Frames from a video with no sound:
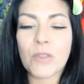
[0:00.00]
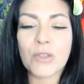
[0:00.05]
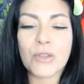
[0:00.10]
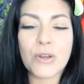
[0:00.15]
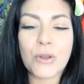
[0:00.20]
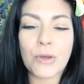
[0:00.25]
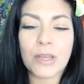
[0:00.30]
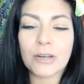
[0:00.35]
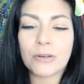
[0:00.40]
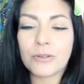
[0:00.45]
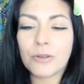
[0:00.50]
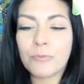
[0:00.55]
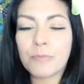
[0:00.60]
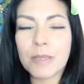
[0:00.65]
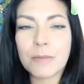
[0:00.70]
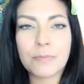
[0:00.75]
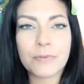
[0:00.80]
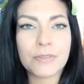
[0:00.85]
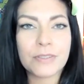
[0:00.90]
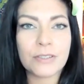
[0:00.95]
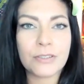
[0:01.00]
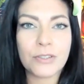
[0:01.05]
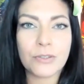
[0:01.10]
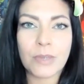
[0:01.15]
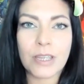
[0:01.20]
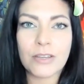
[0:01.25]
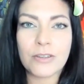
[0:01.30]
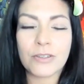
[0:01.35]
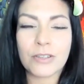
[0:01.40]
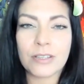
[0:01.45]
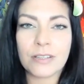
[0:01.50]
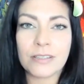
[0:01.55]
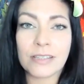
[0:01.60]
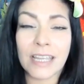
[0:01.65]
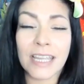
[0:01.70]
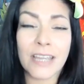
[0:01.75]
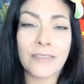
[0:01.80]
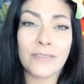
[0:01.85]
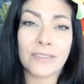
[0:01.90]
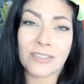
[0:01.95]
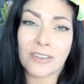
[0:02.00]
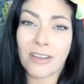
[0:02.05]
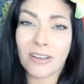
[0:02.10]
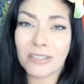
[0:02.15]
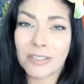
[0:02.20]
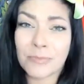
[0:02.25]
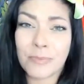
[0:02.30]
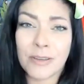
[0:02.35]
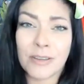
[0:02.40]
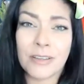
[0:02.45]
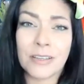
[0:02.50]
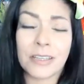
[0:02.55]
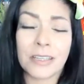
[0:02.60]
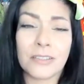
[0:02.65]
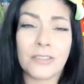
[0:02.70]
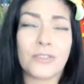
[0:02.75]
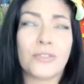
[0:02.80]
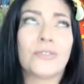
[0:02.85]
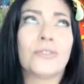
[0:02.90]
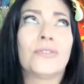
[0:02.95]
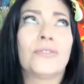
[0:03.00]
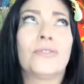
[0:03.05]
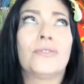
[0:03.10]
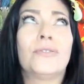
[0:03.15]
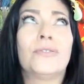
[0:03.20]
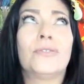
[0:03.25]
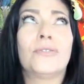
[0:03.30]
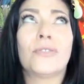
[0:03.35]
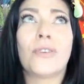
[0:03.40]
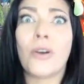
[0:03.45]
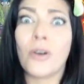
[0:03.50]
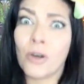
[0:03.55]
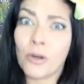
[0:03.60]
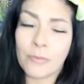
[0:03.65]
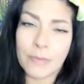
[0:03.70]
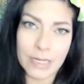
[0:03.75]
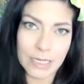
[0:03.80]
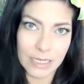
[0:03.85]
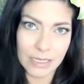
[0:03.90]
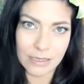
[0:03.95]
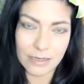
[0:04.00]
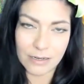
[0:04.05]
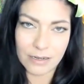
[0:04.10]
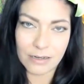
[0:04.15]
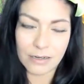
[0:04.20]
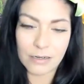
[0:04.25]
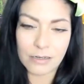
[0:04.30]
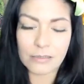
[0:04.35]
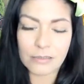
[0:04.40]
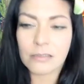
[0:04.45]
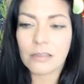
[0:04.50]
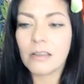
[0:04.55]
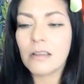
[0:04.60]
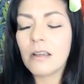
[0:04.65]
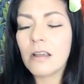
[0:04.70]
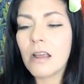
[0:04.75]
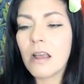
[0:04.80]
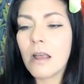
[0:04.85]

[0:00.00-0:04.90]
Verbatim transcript: you know, I don't know people's situations. I haven't talked to Punk in so many years.